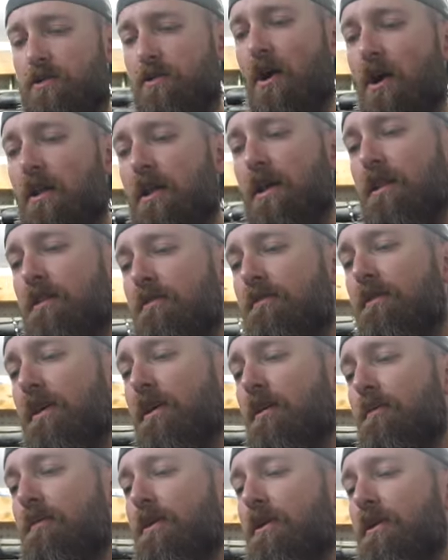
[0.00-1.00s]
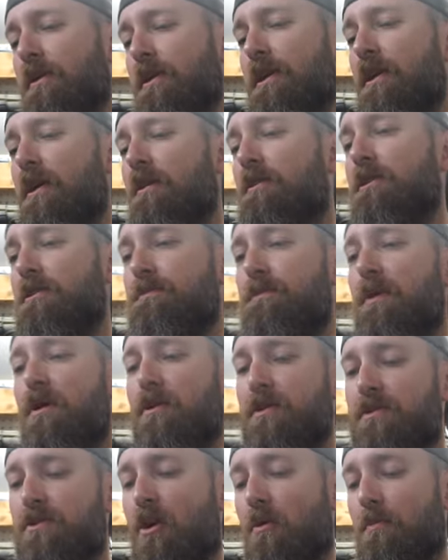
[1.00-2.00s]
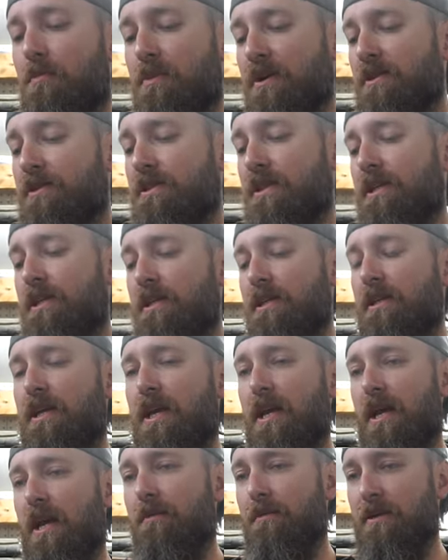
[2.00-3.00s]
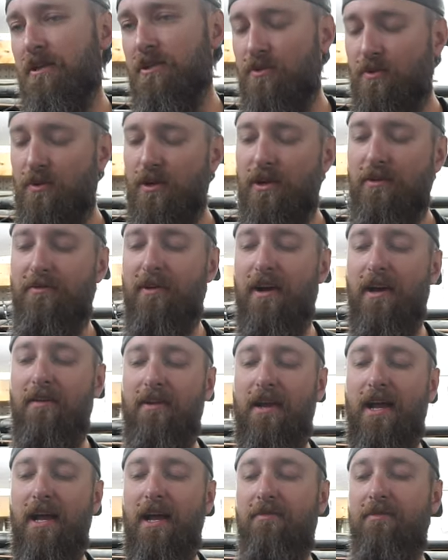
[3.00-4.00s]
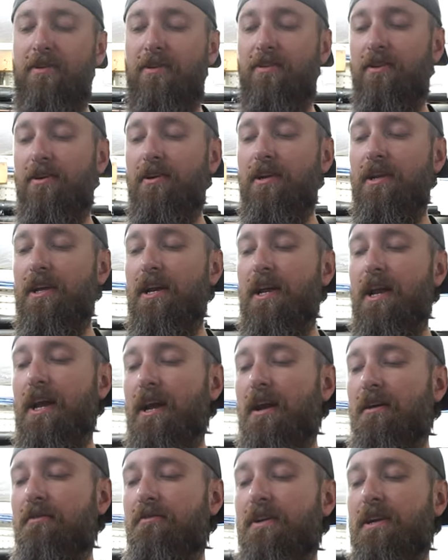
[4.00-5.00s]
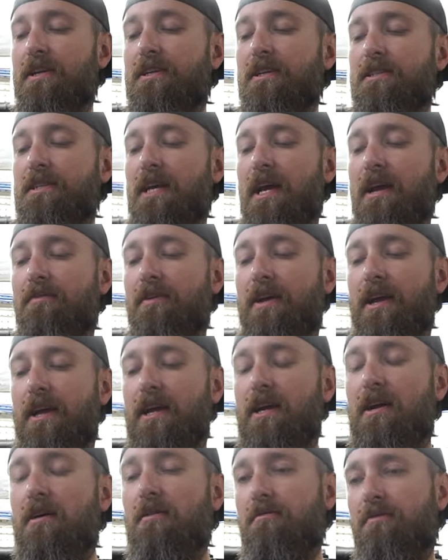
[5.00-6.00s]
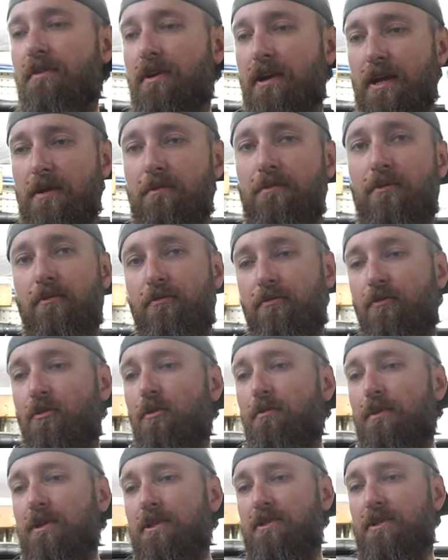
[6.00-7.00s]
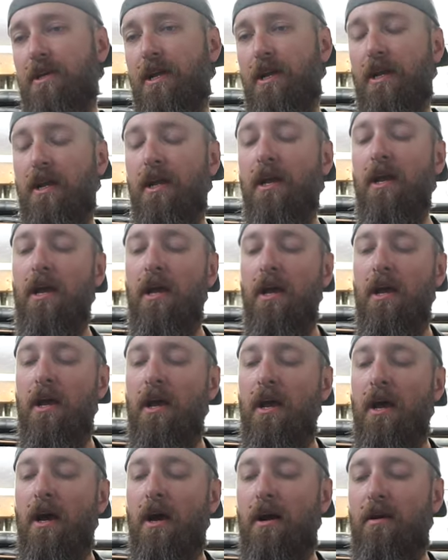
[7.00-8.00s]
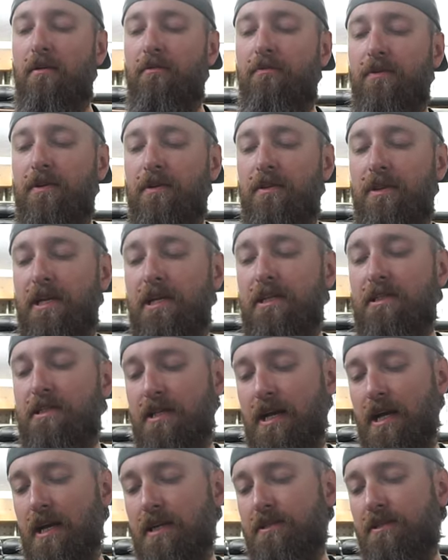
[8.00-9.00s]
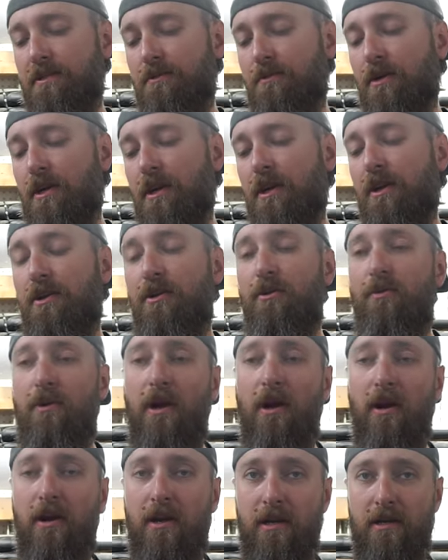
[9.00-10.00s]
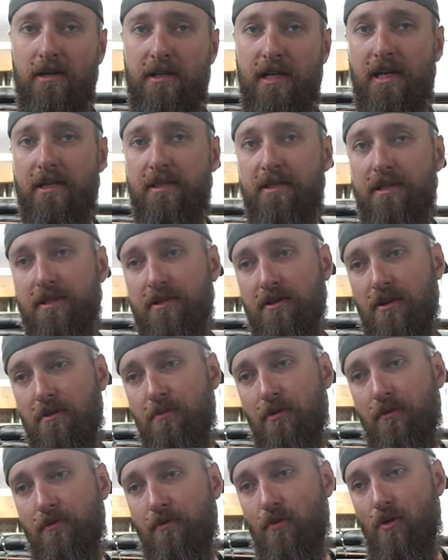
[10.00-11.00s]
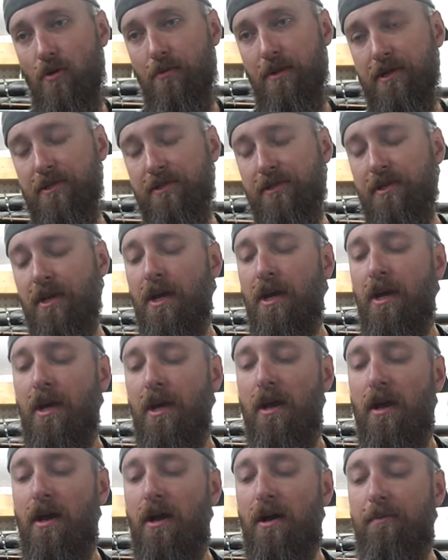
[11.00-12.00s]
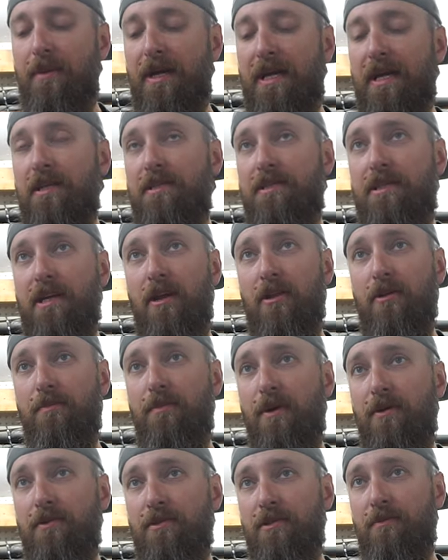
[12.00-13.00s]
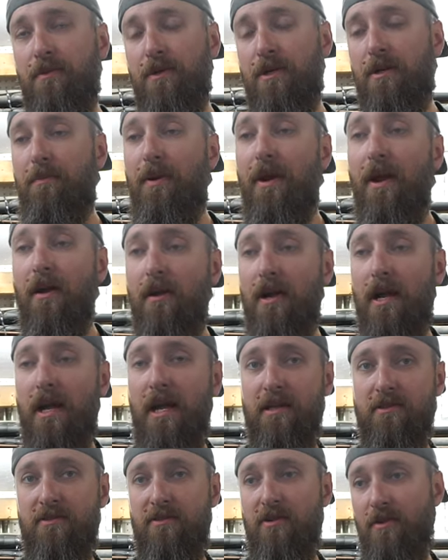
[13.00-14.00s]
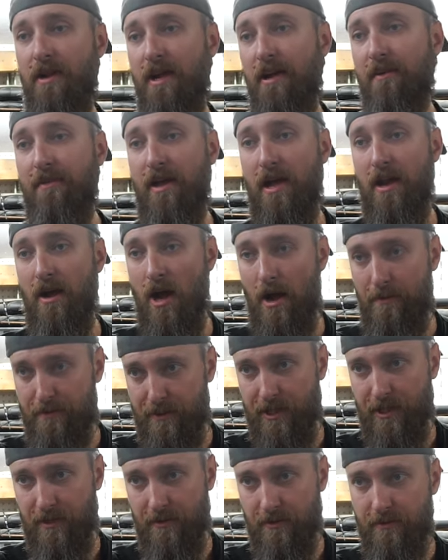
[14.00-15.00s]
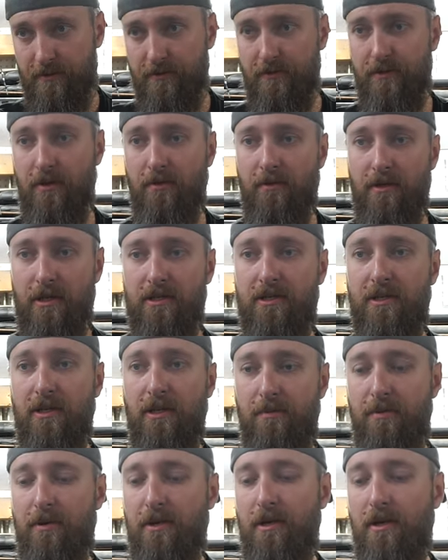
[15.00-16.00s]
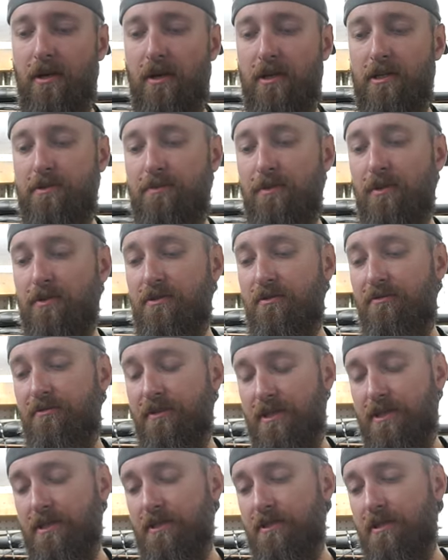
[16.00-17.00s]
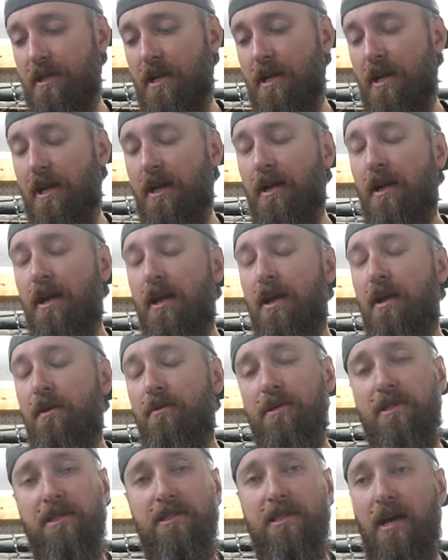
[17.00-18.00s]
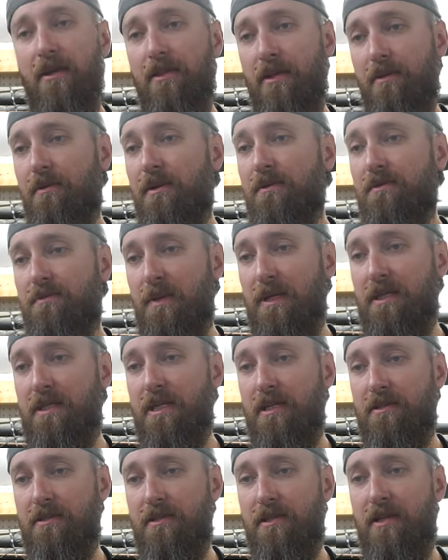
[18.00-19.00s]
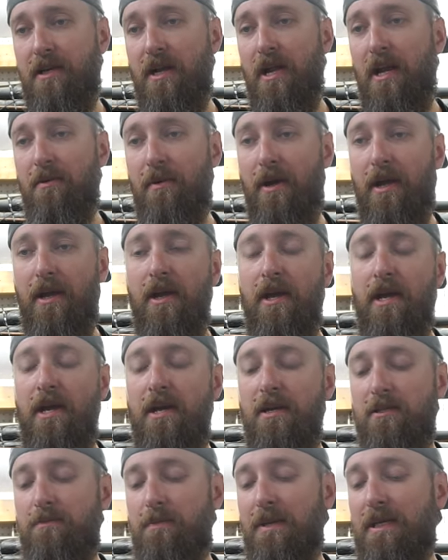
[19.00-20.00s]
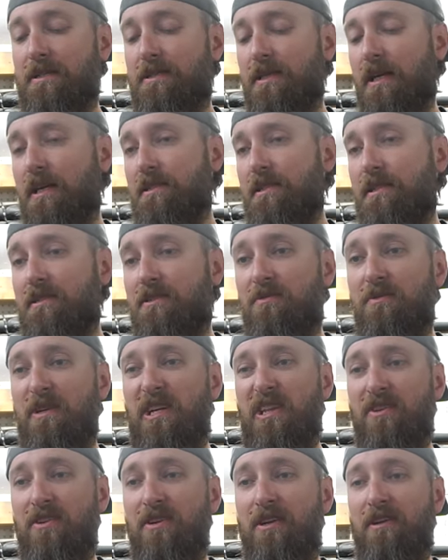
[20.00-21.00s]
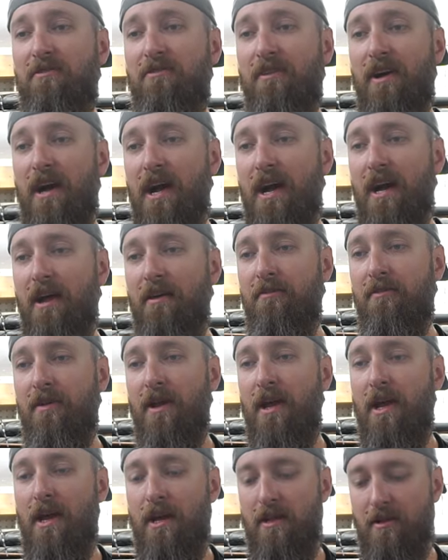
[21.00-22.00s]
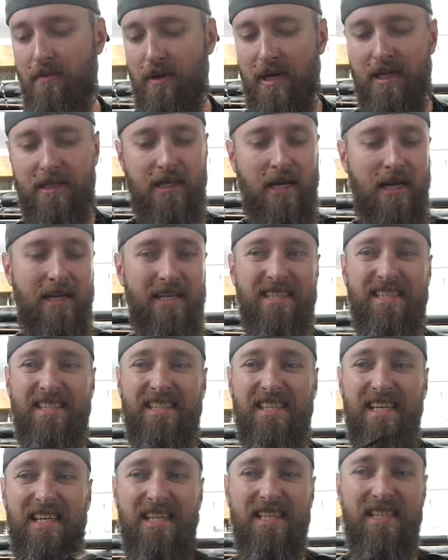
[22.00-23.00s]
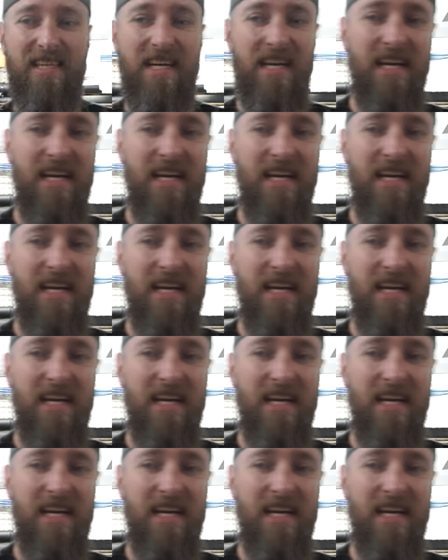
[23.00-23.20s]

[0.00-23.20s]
draw length availability on this bow, it's all built into the cam it's 25 and a half to 30 and a half and it does have a comfort and performance setting. Um, for these tests that we're gonna do, we are gonna test this on performance uh, because the other bows that we're comparing against don't have that option. So we're just gonna put it on its most efficient setting, which is how they would have speed tested it anyway. Speed says it's 335 and the brace height is six